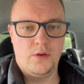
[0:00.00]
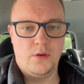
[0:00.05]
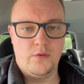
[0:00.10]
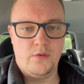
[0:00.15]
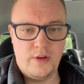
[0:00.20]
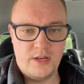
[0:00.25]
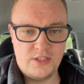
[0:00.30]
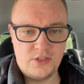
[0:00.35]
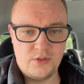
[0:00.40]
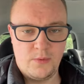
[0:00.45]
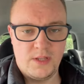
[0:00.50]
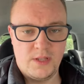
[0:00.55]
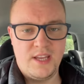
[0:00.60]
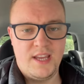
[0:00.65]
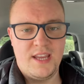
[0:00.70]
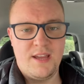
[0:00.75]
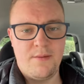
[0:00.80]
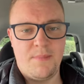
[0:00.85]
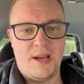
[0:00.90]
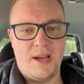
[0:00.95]
Right, so we're taking
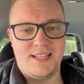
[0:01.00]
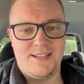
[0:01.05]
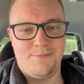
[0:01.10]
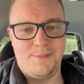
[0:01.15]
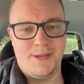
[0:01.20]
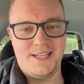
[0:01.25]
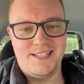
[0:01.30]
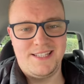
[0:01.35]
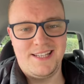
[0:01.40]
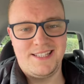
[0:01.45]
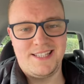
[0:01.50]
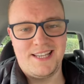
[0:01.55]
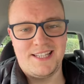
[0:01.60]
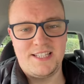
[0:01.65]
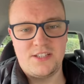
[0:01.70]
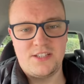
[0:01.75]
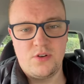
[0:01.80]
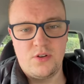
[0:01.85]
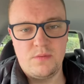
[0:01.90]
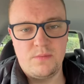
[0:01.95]
it back to basics. This
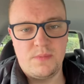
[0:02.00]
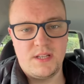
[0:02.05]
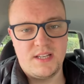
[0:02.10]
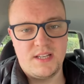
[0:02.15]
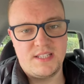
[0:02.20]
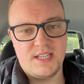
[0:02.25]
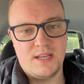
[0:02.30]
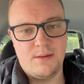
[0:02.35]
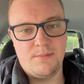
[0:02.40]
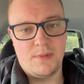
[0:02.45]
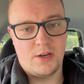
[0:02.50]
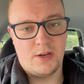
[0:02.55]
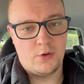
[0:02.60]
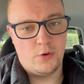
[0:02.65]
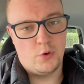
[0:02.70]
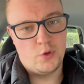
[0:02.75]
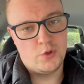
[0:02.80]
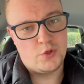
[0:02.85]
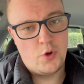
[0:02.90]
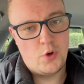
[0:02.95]
is going to be the same
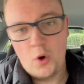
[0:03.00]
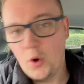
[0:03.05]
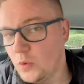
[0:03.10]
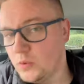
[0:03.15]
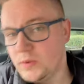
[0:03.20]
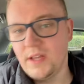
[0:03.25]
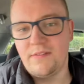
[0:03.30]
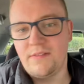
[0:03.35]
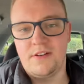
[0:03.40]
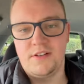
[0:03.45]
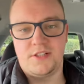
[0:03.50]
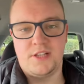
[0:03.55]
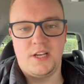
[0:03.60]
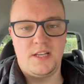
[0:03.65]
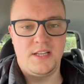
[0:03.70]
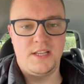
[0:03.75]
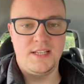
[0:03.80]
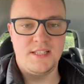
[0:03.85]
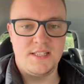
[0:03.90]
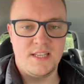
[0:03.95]
across all different
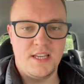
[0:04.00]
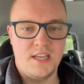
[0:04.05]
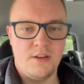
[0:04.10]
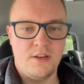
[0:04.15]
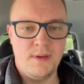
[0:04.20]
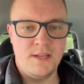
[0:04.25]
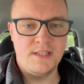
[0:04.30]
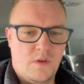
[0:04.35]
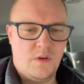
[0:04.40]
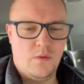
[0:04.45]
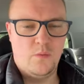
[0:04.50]
Chinese takeaways.